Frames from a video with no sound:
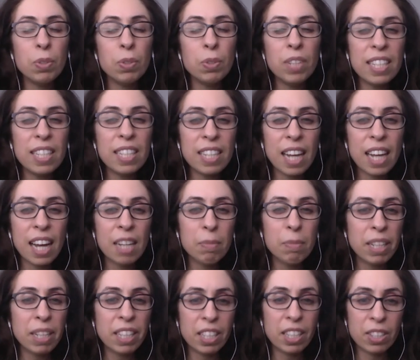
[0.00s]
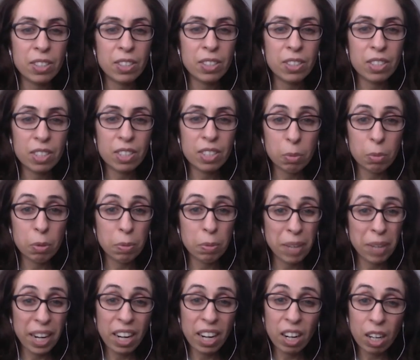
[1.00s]
has had many years to
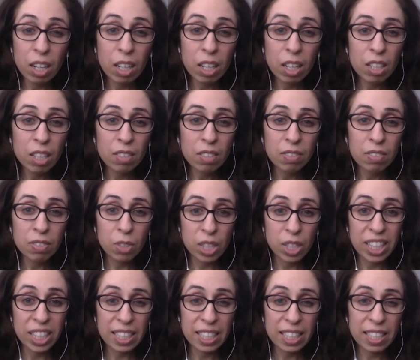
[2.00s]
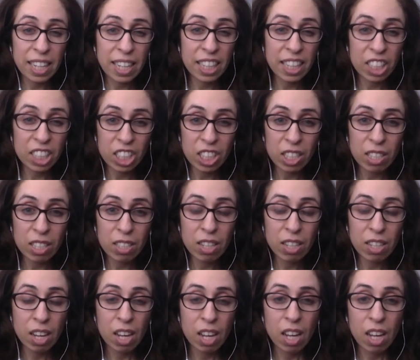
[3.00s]
prepare for these sanctions.
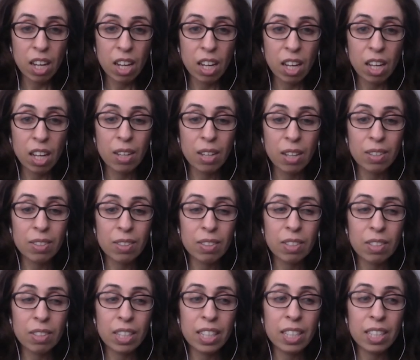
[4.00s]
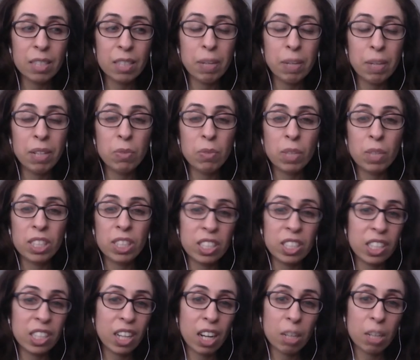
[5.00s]
Uh, he's made
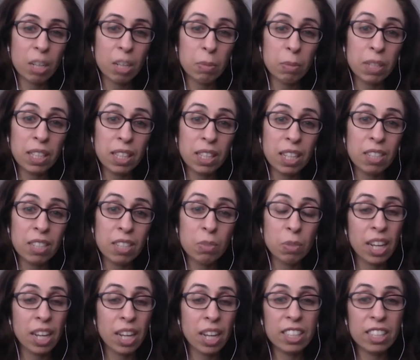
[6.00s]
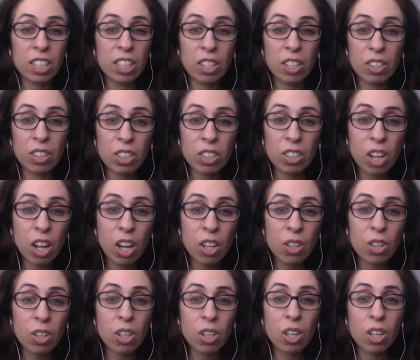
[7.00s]
Russia's economy less reliant on the
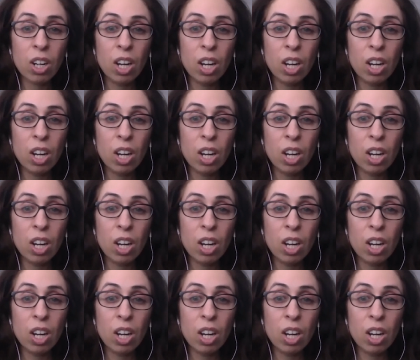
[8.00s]
dollar,